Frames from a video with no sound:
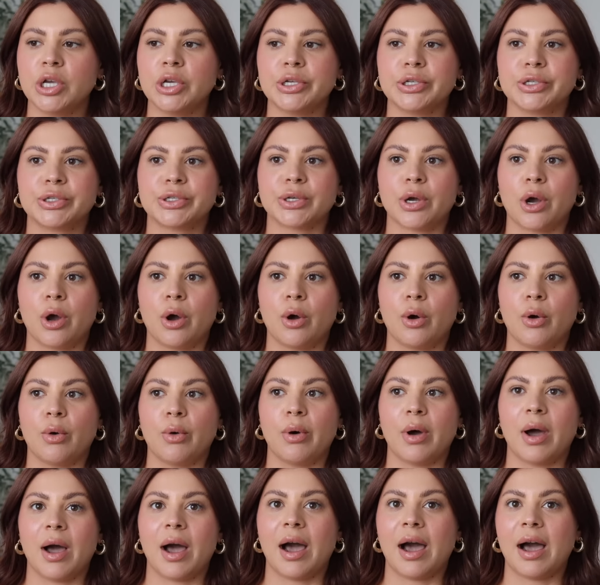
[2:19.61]

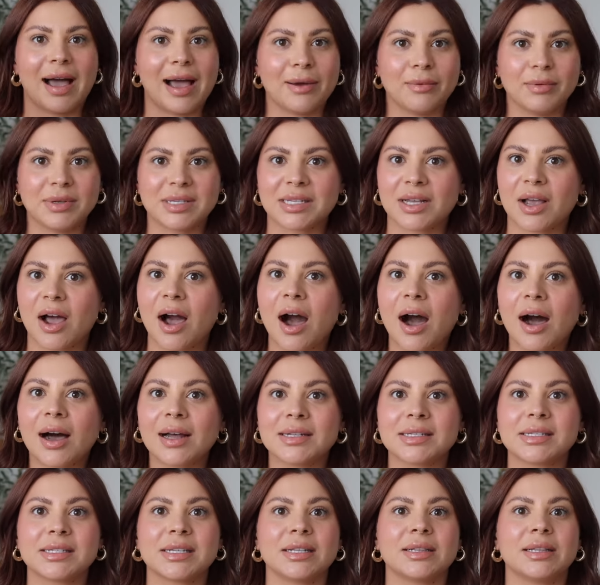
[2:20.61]
So I was
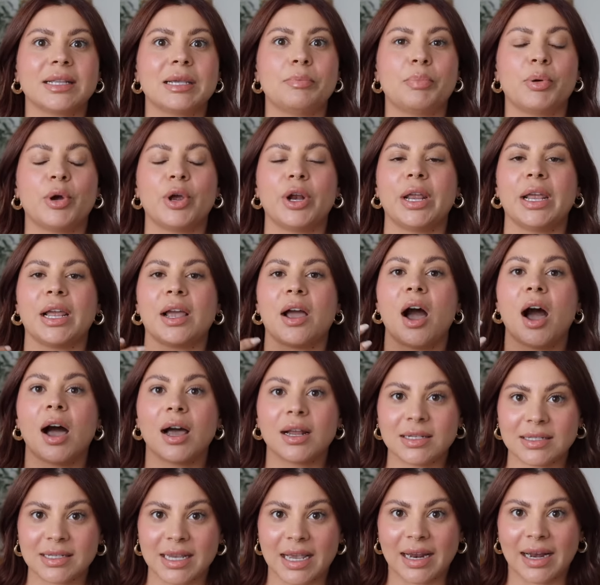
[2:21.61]
constantly putting
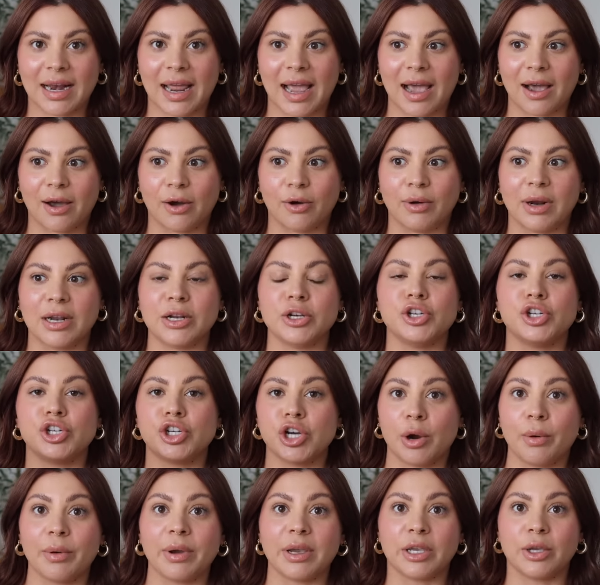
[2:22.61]
content out and
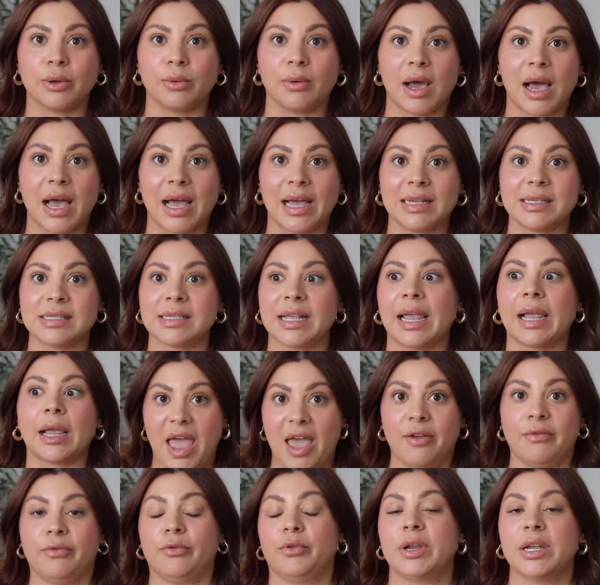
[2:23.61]
showing you guys like
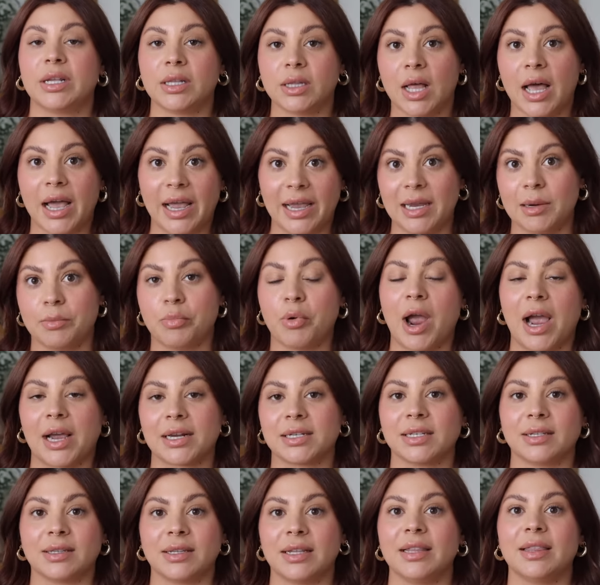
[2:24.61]
every client
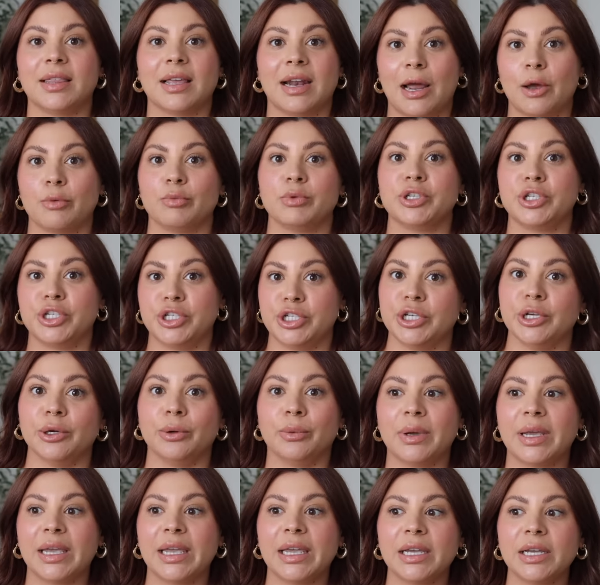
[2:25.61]
practically that I was
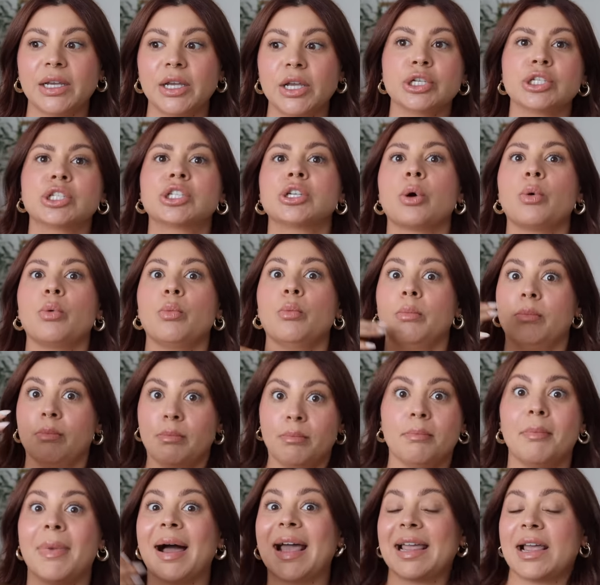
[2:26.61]
doing. So
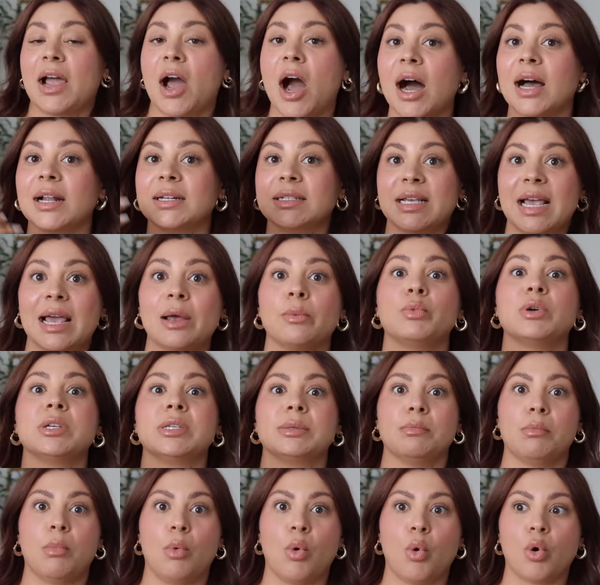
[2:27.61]
my content was
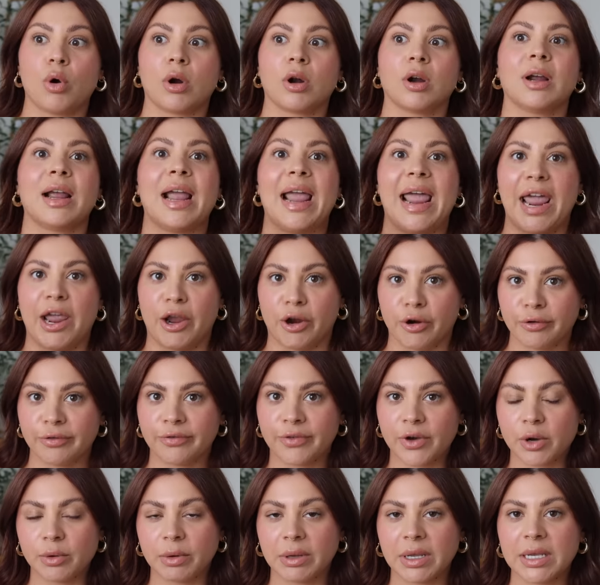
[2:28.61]
more hair
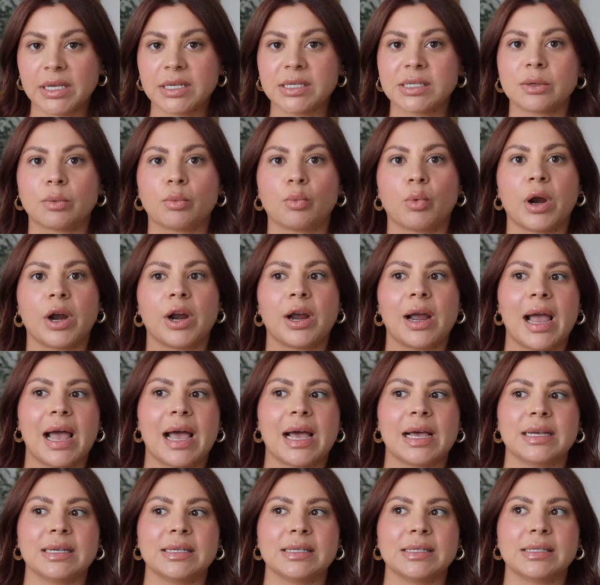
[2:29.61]
focused,
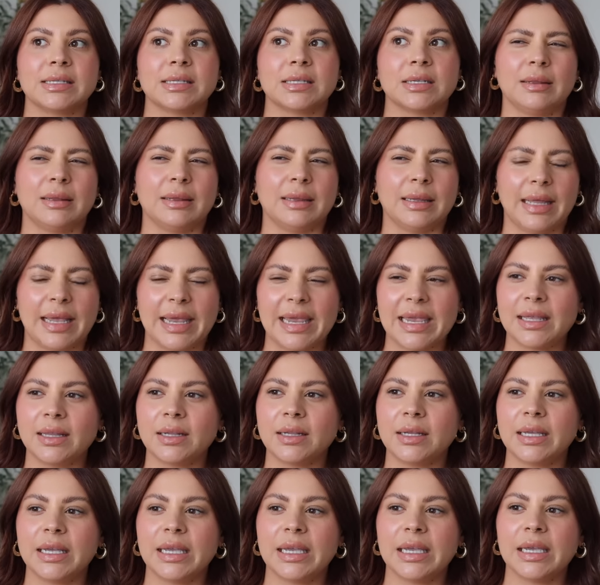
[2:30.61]
whereas
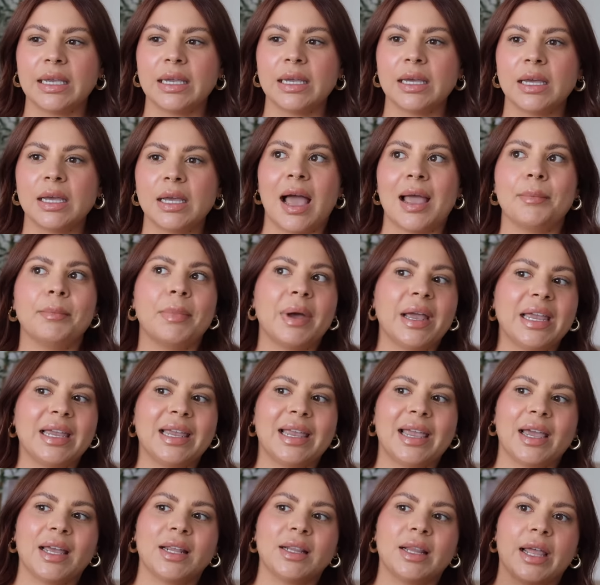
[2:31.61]
lately I might
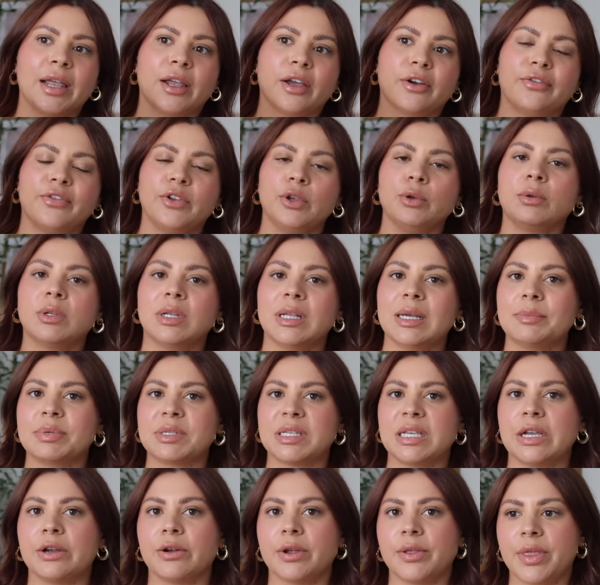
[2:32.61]
get like a few clips
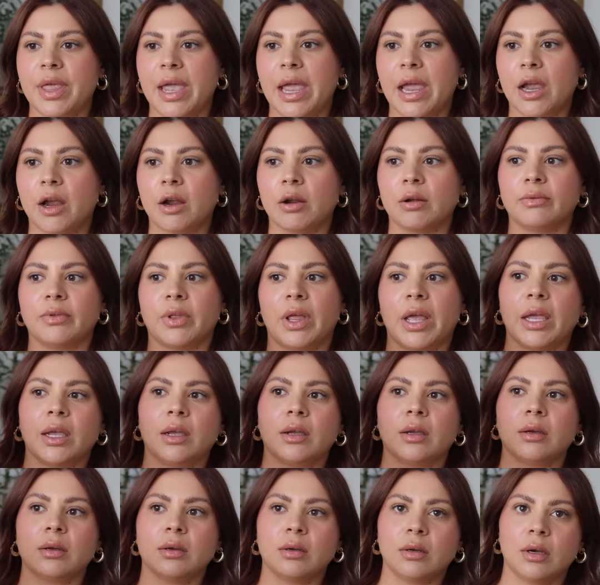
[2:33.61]
here and there, like,
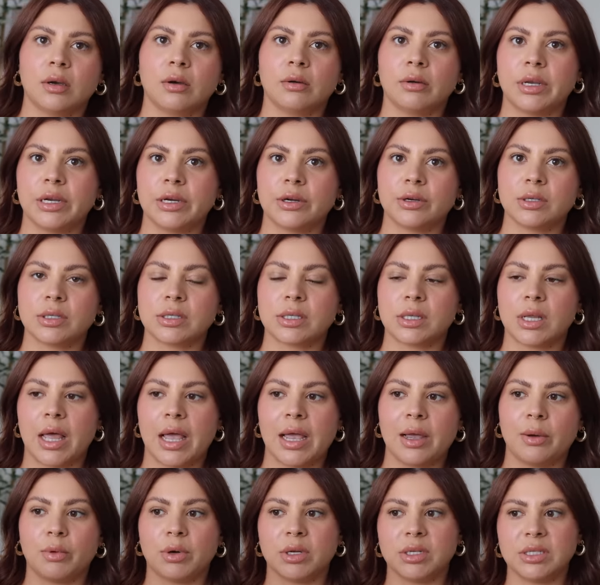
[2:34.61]
oh, here's
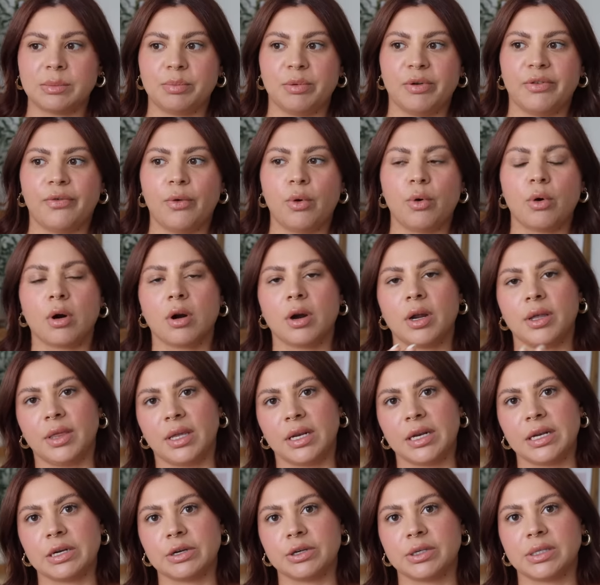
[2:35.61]
client ones before and
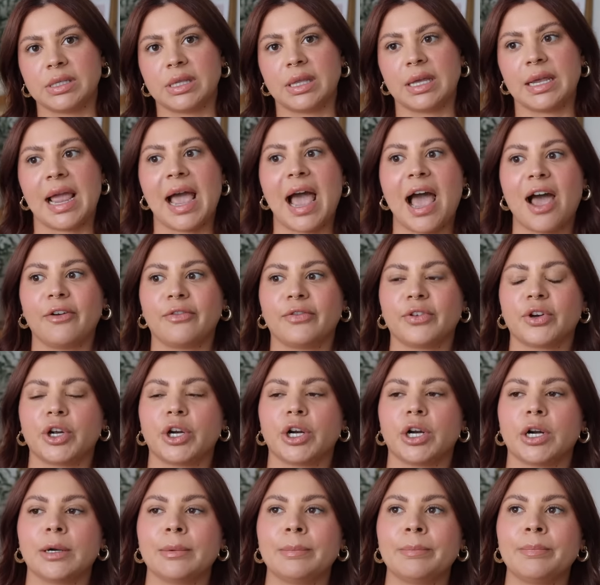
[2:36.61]
then here's the
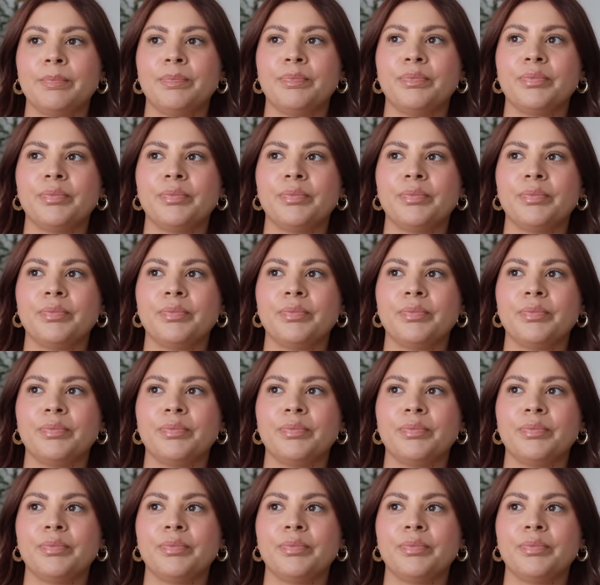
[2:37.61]
after.